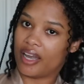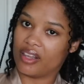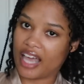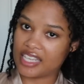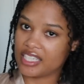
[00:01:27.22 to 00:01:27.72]
yeah,
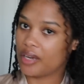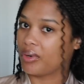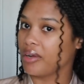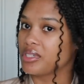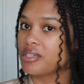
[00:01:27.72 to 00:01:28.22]
last night when
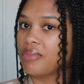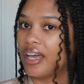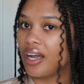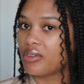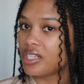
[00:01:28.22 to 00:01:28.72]
I was in
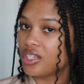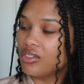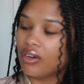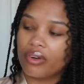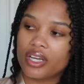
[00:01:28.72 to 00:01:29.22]
bed, I was like, you
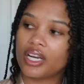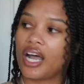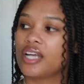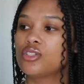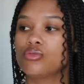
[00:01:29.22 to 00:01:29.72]
know what?
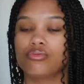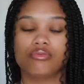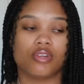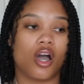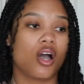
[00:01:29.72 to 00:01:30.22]
I do
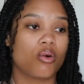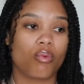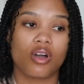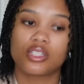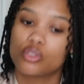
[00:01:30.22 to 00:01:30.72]
not
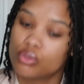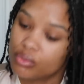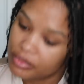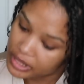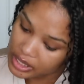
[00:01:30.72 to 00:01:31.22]
want to
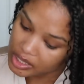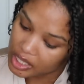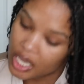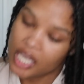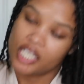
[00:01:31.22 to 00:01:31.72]

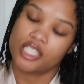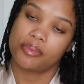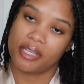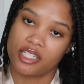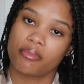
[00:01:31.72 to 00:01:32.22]
be
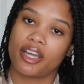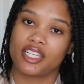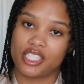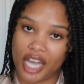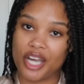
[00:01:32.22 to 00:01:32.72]
spending my
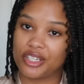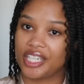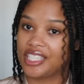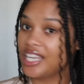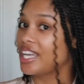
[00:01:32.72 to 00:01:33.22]
entire
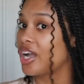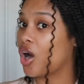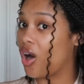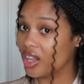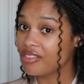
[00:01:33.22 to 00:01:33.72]
day taking
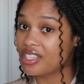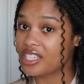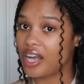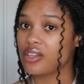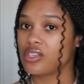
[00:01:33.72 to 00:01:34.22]
all of these
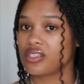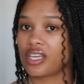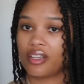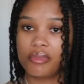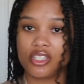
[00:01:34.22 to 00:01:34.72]
out. So I was
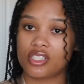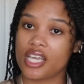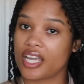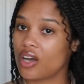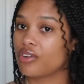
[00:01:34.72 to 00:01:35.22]
like, let me just
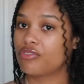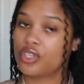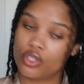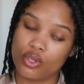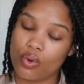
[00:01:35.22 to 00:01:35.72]
take out a
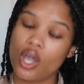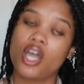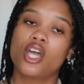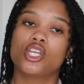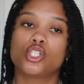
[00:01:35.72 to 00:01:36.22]
few
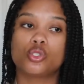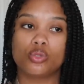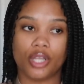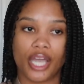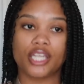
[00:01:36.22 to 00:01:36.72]
to
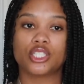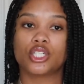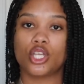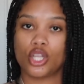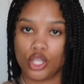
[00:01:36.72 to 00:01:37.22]

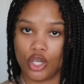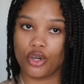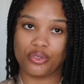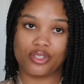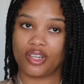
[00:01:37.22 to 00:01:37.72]
lighten the
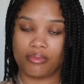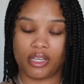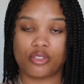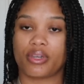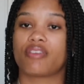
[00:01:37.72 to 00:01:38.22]
load so I'm
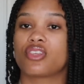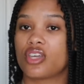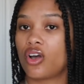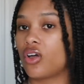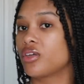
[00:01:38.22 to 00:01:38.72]
not doing everything
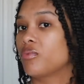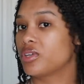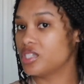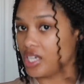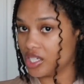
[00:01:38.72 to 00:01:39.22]
all in
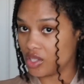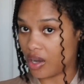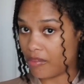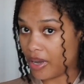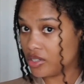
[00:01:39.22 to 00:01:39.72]
one day. So
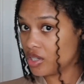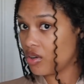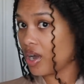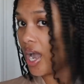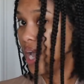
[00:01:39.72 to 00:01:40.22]
I'm about to
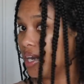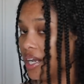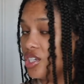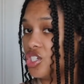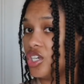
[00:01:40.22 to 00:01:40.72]
go ahead
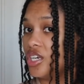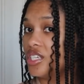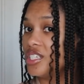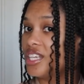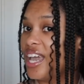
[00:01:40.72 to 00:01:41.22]
and
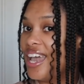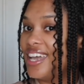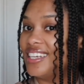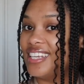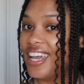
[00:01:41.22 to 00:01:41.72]
just
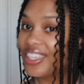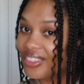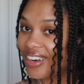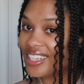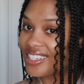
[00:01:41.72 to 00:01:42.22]
take the
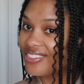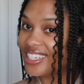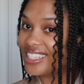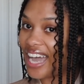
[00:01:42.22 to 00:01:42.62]
rest of these